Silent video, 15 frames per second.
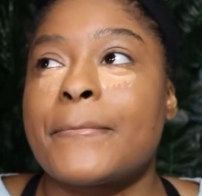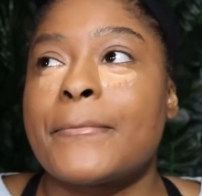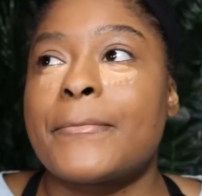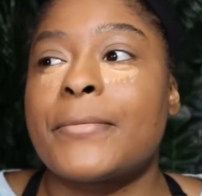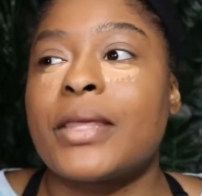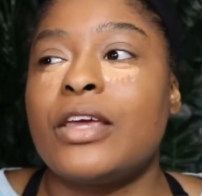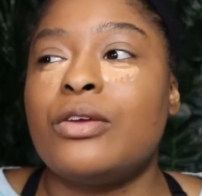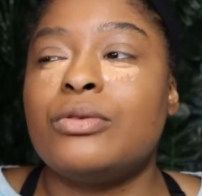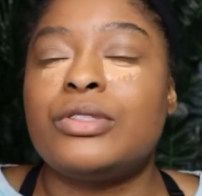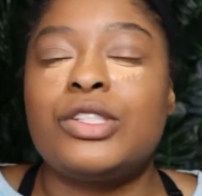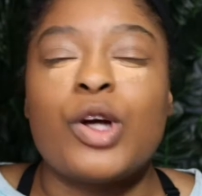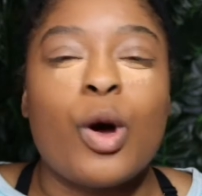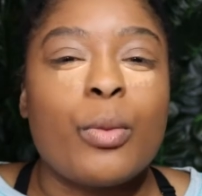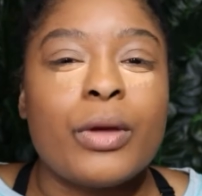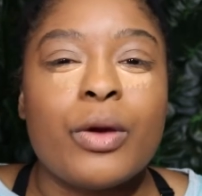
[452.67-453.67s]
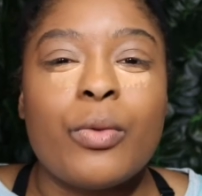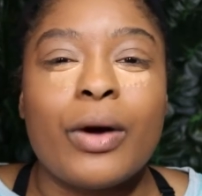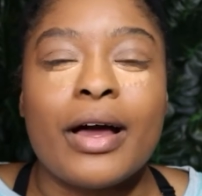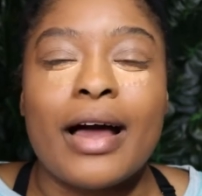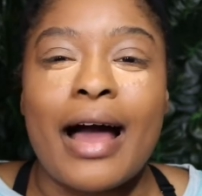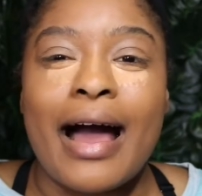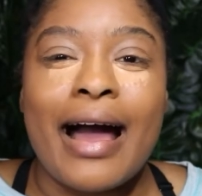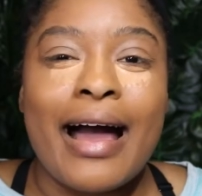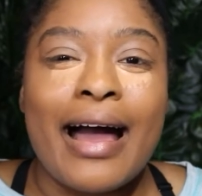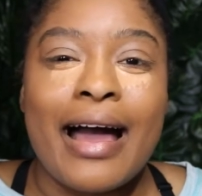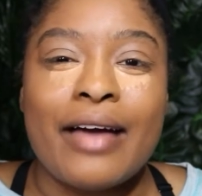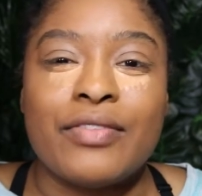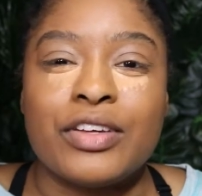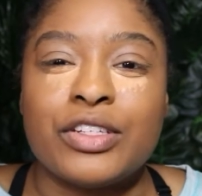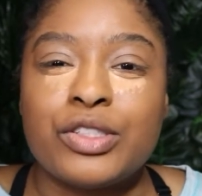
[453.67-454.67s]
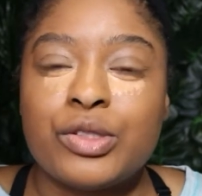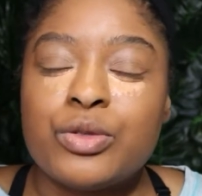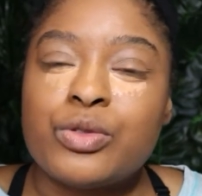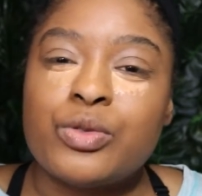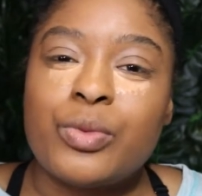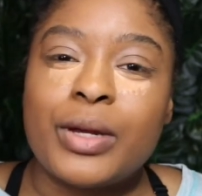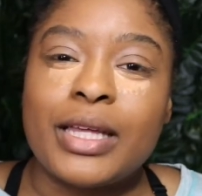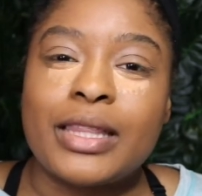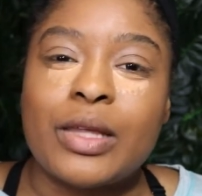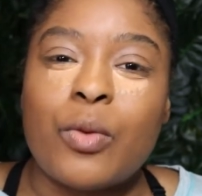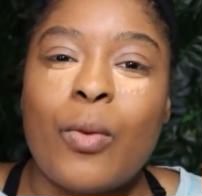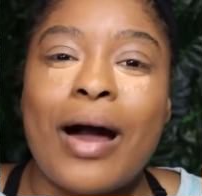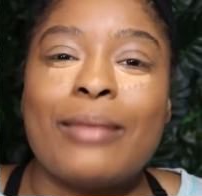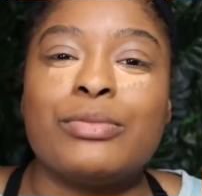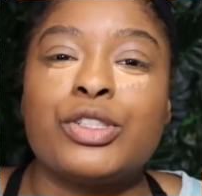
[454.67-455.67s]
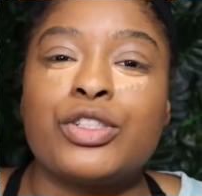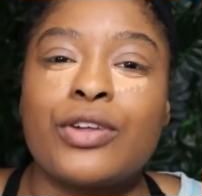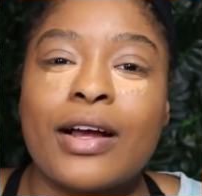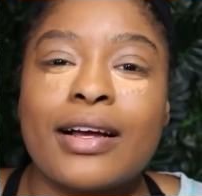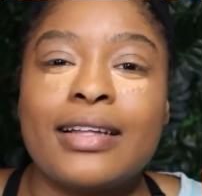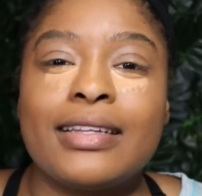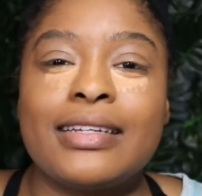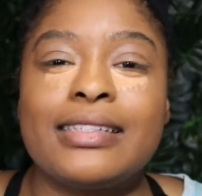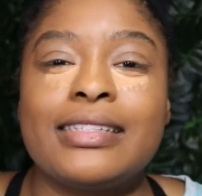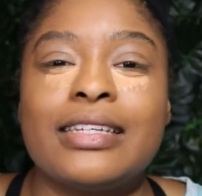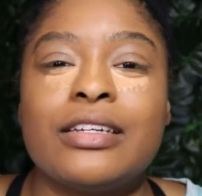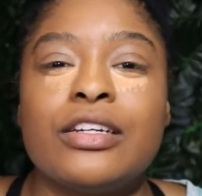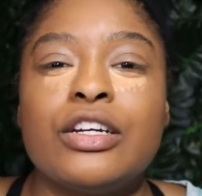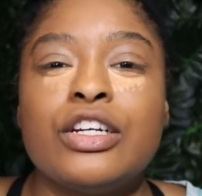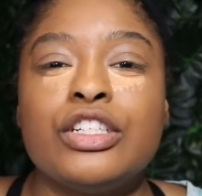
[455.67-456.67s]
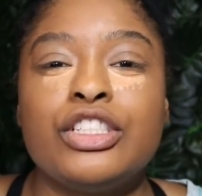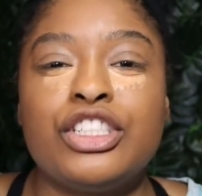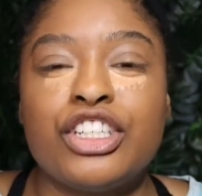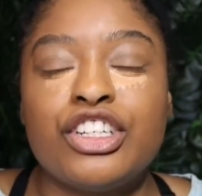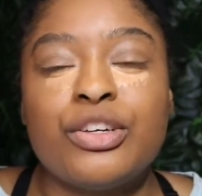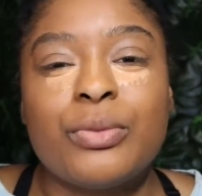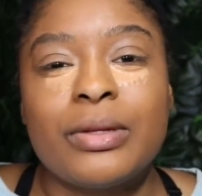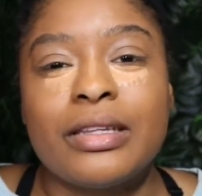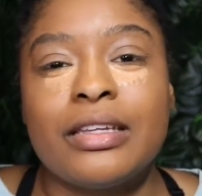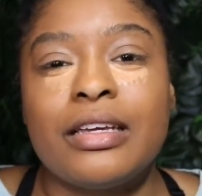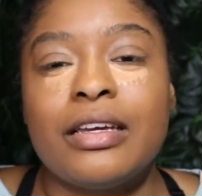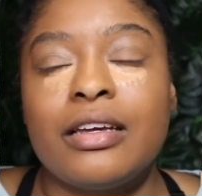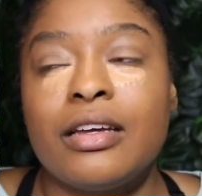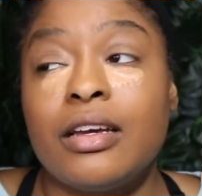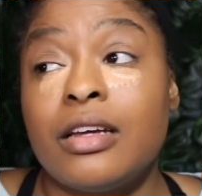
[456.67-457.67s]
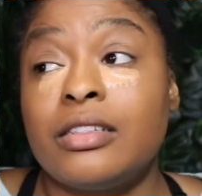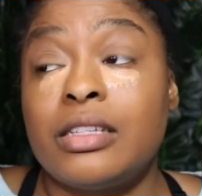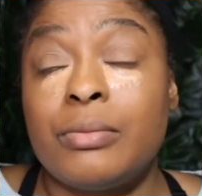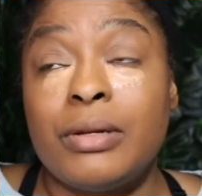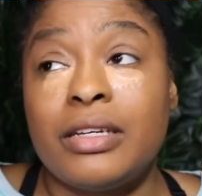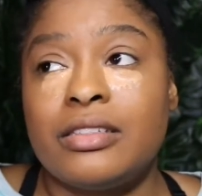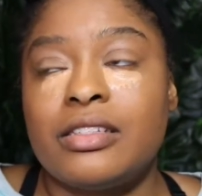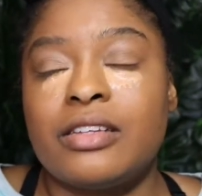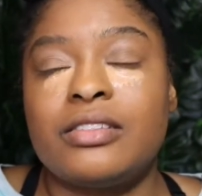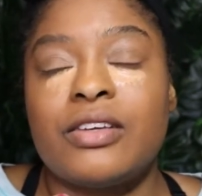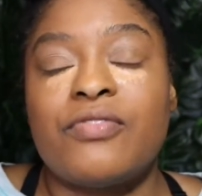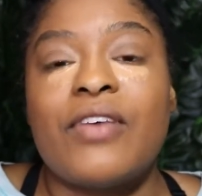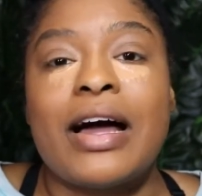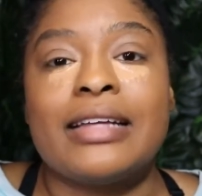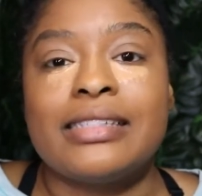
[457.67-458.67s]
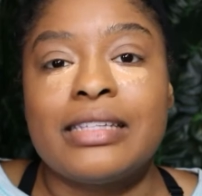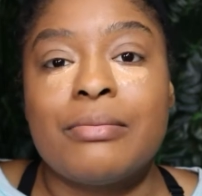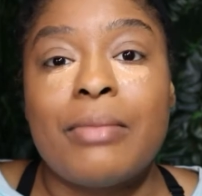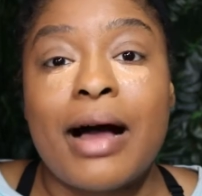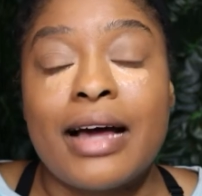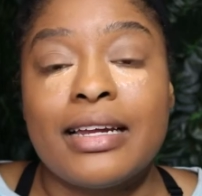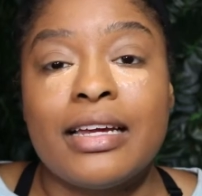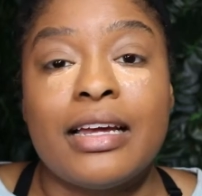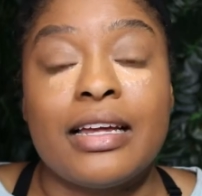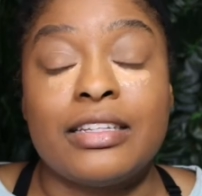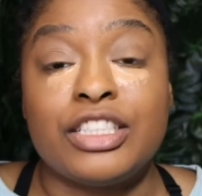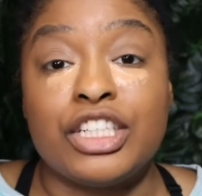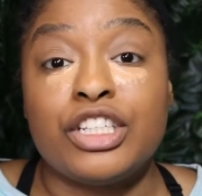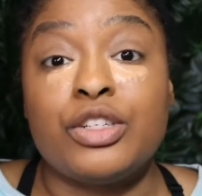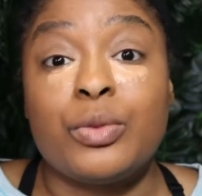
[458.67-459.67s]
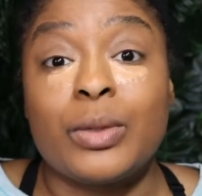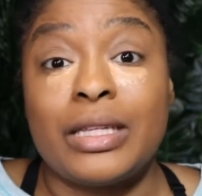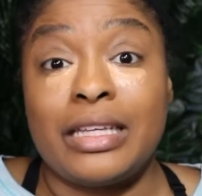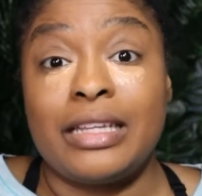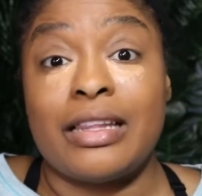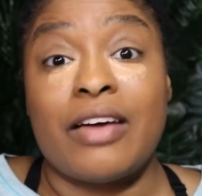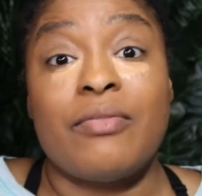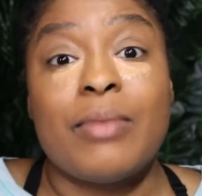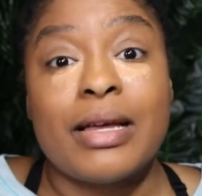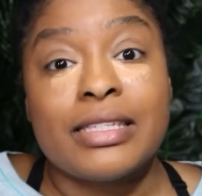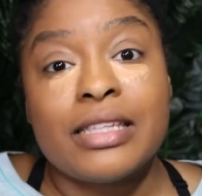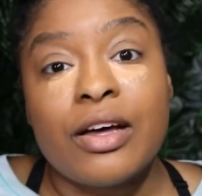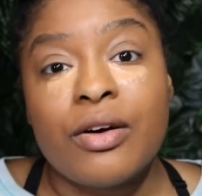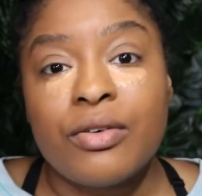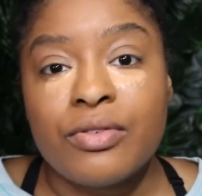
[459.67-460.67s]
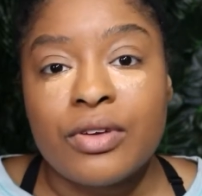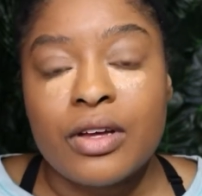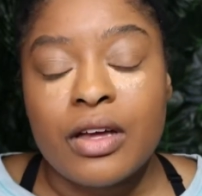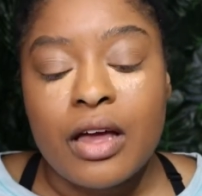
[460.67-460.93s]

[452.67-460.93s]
Can you show me what I have issues with and why I'm struggling to genuinely to be to, to find somebody and genuinely love myself?